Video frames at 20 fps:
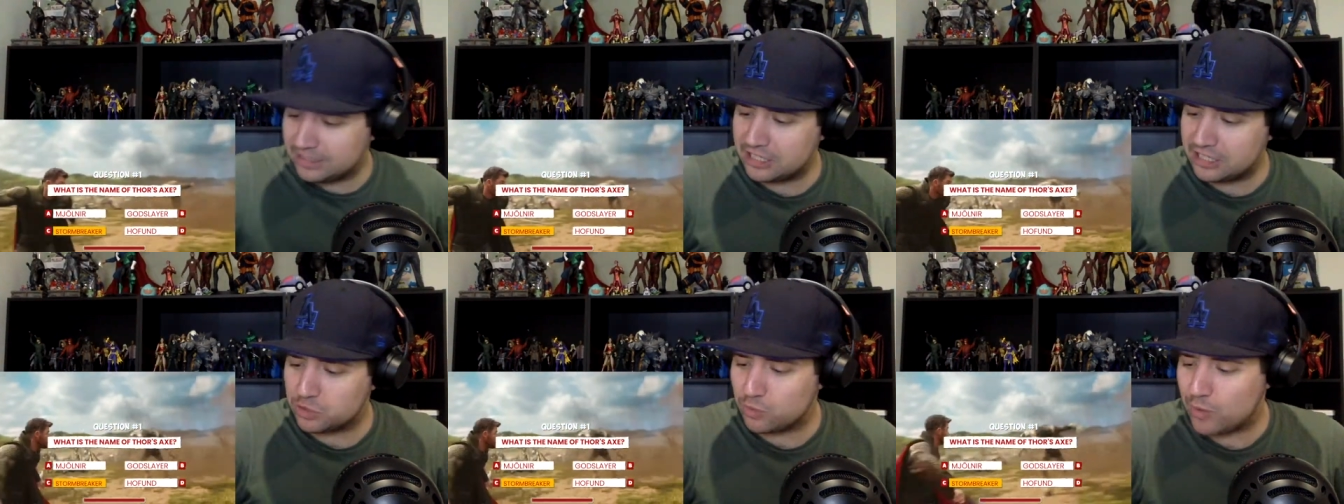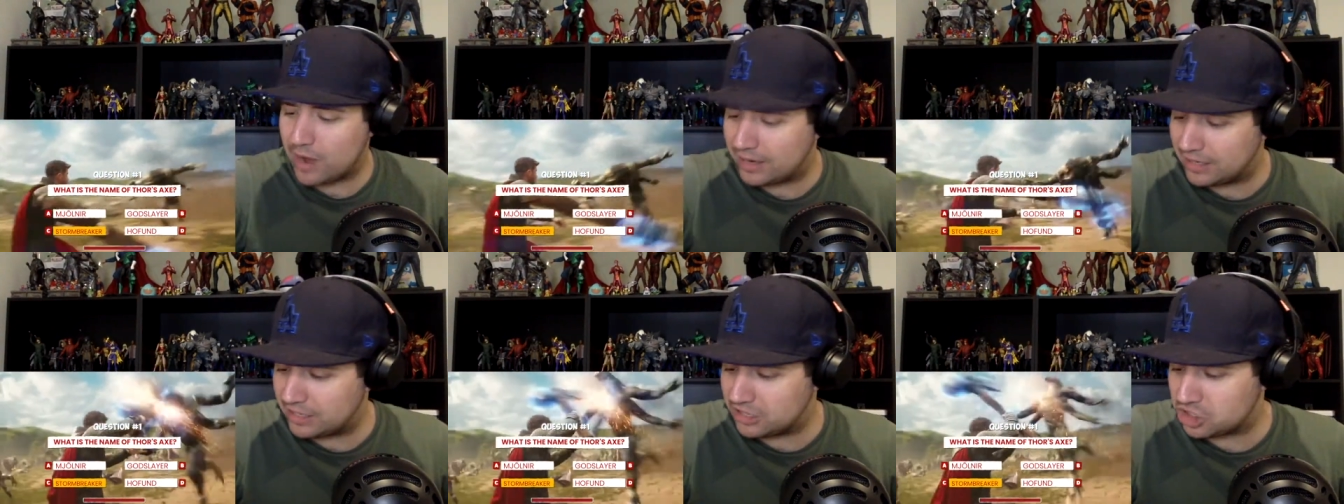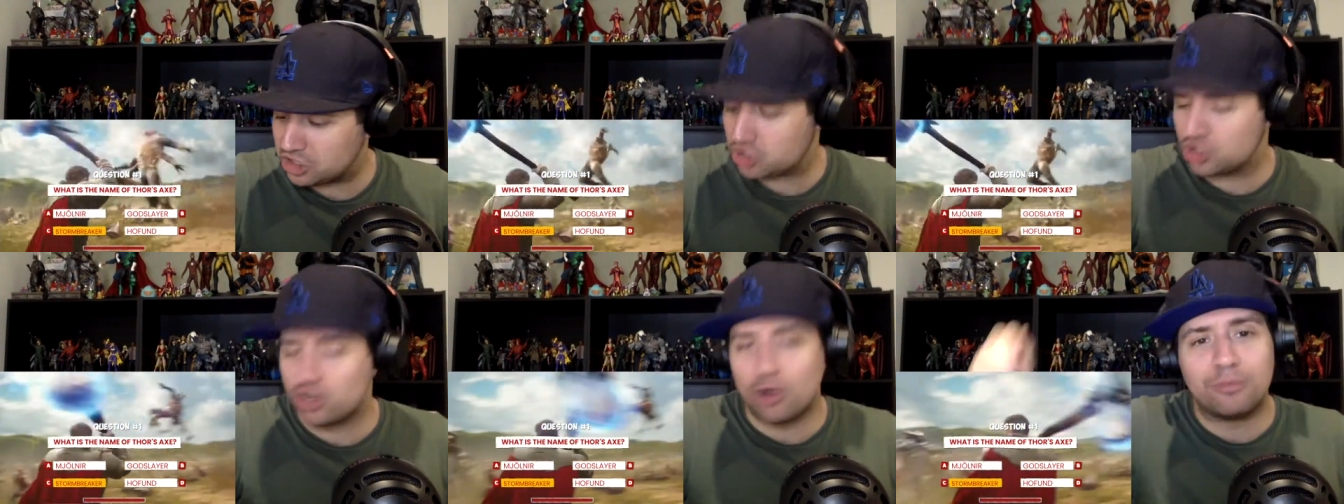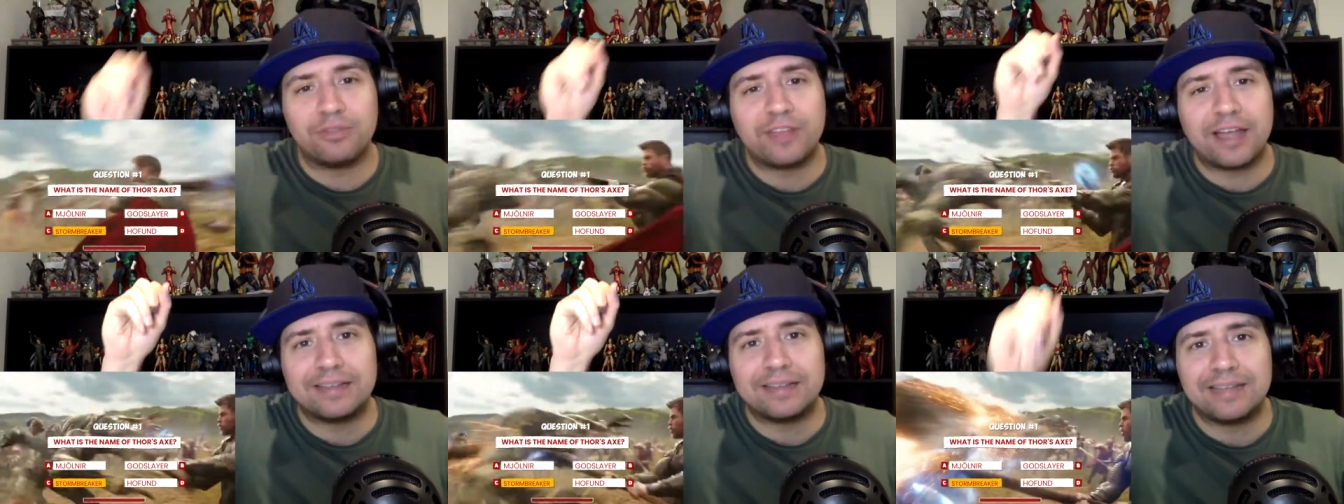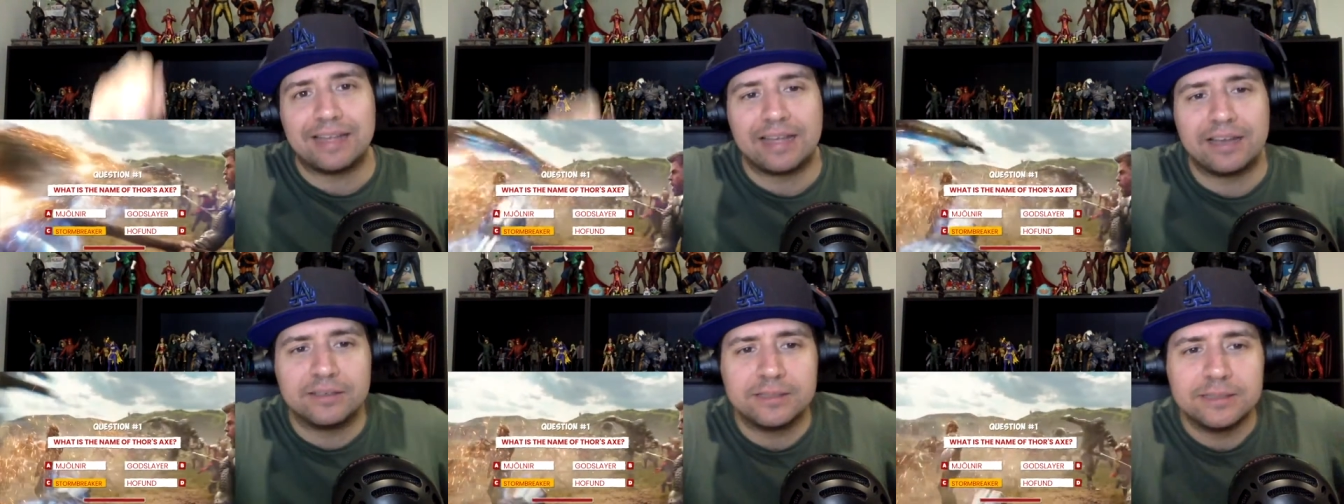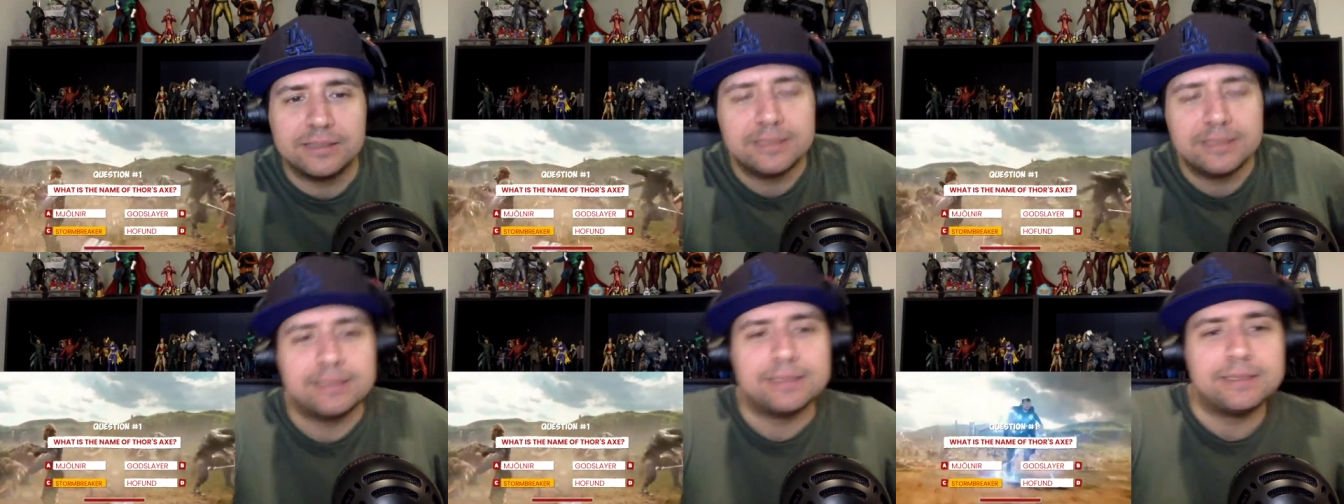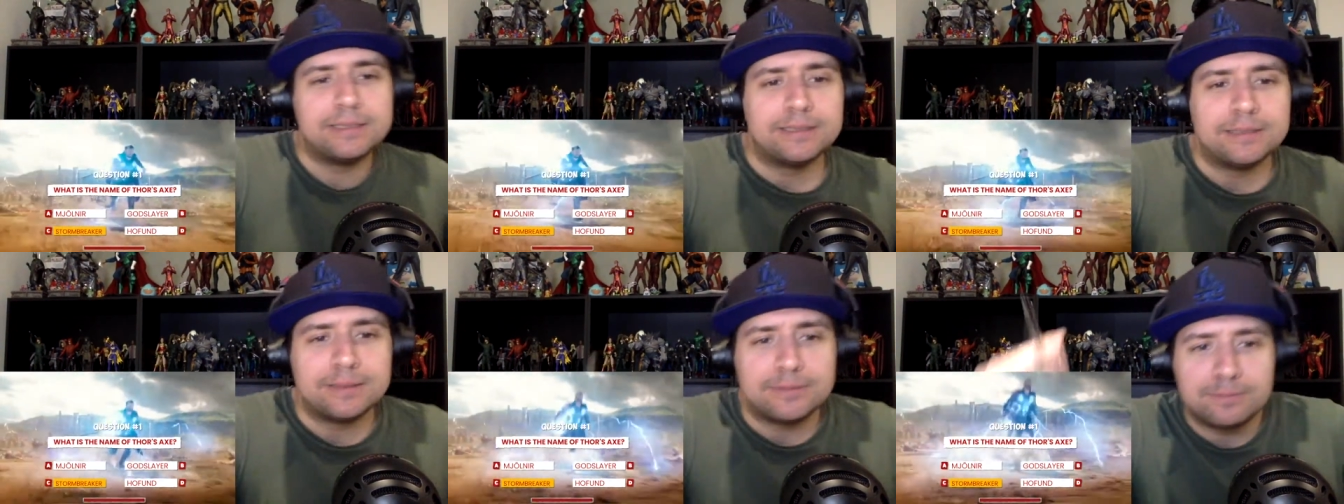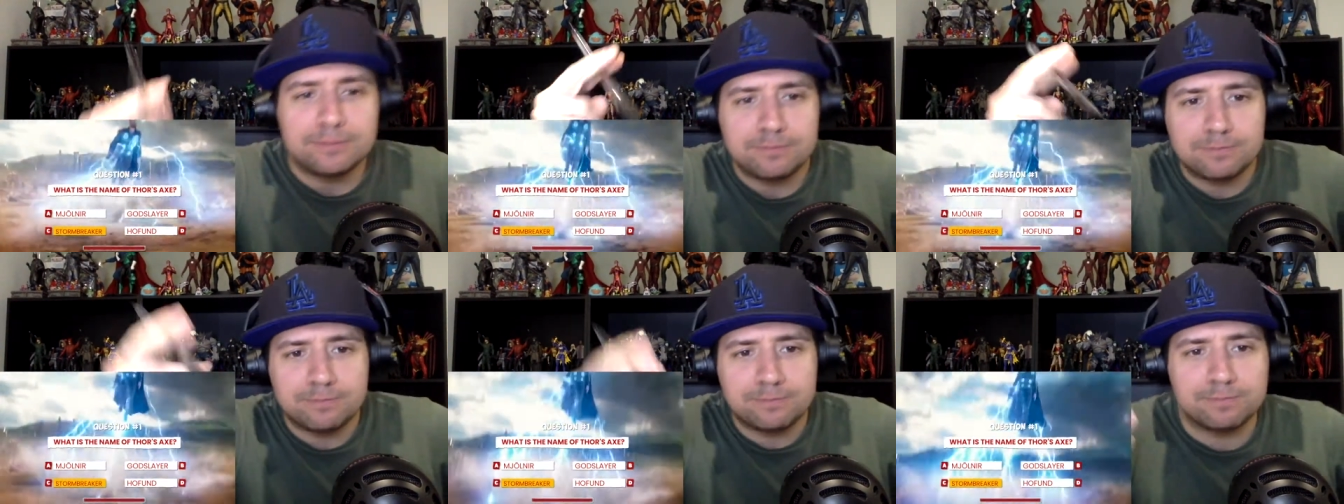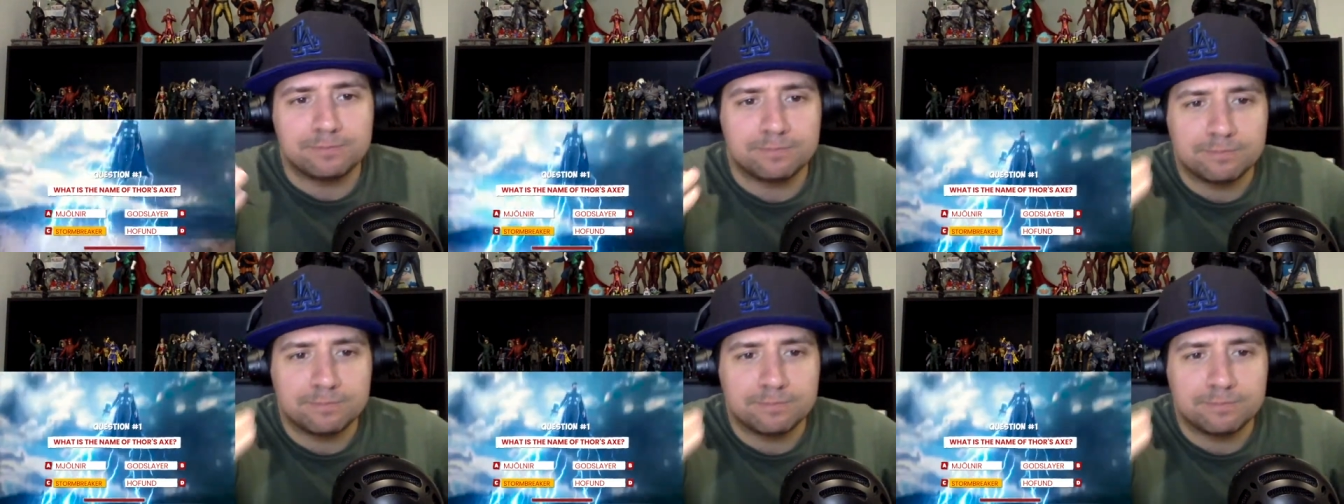kind of an easy one. We had to throw down. a softball at you before